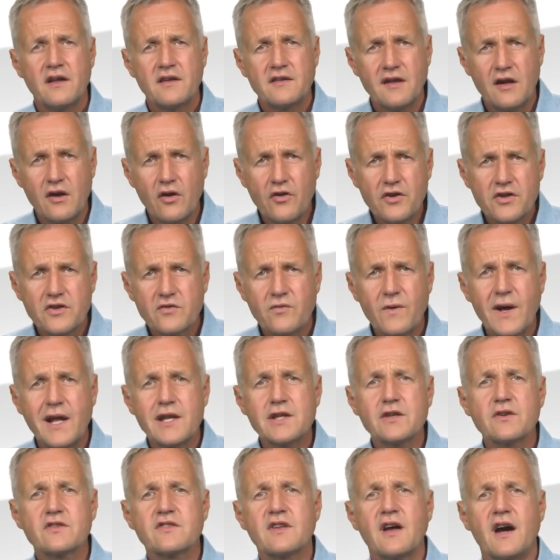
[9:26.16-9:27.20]
The lowest
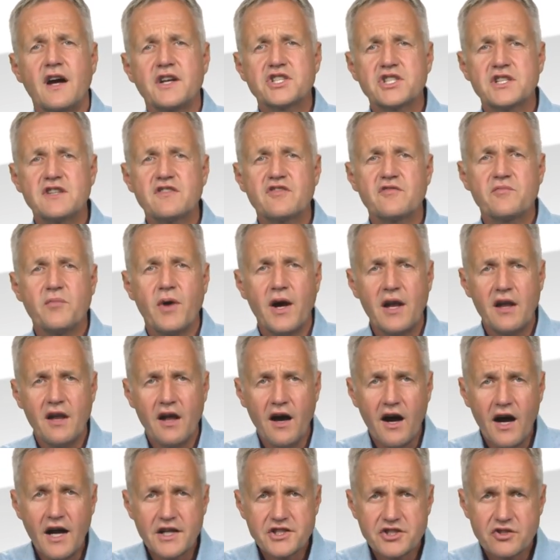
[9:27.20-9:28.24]
values are achieved by
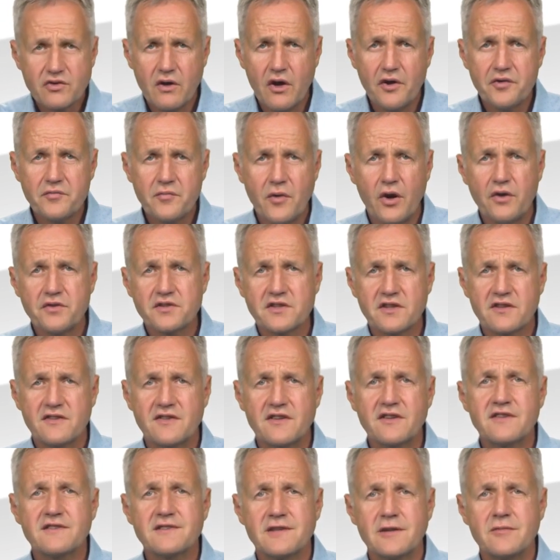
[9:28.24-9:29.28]
large ground-mounted
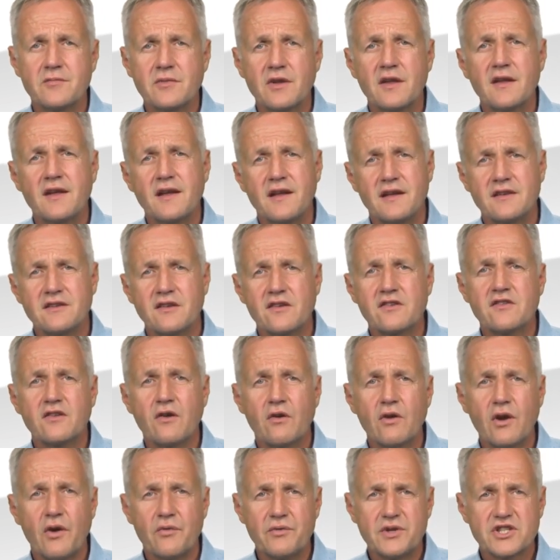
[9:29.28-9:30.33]
systems in the
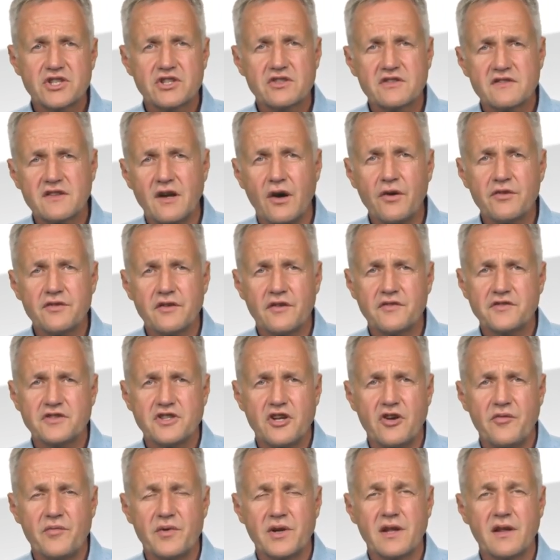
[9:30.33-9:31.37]
solar-rich south of
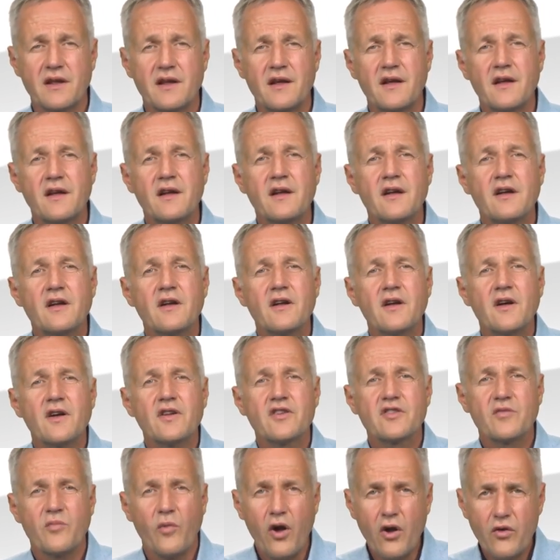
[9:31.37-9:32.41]
Germany.
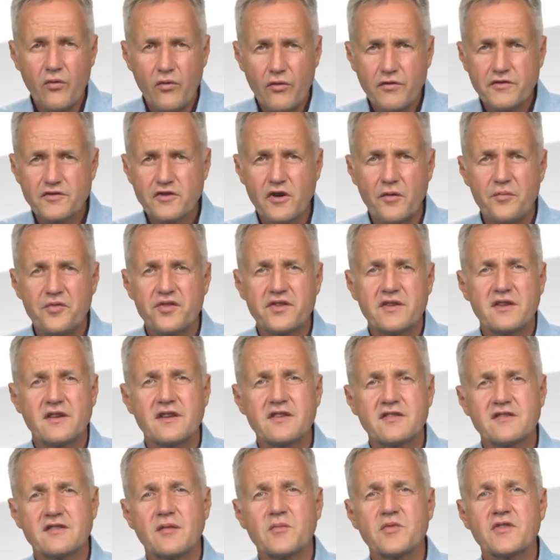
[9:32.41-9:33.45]
Small rooftop
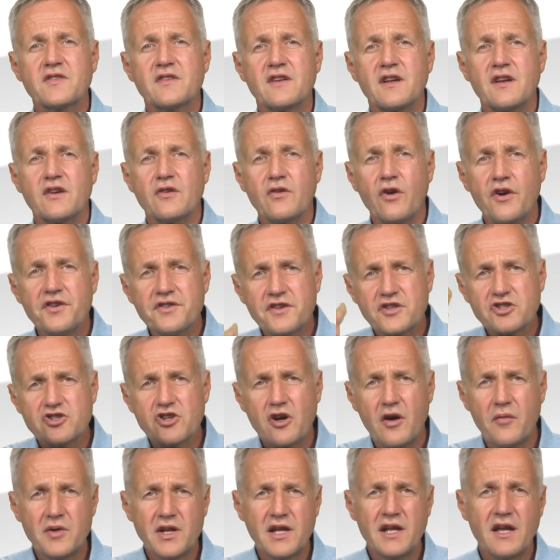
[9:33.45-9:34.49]
systems in northern
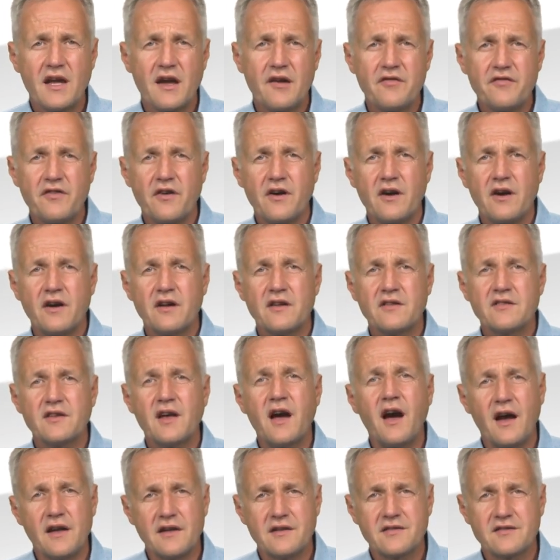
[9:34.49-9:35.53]
Germany have the
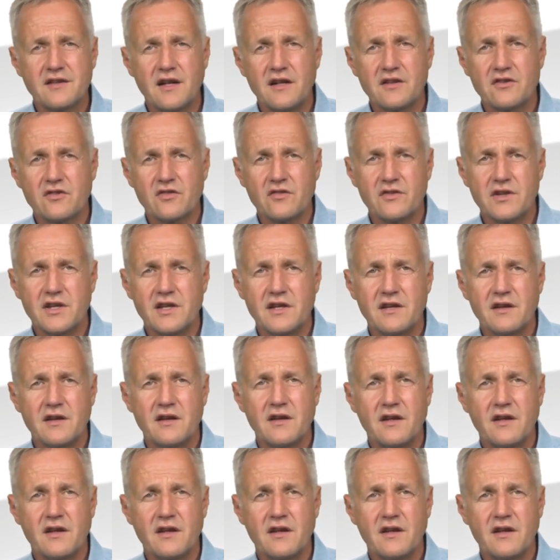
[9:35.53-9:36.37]
highest LCOE.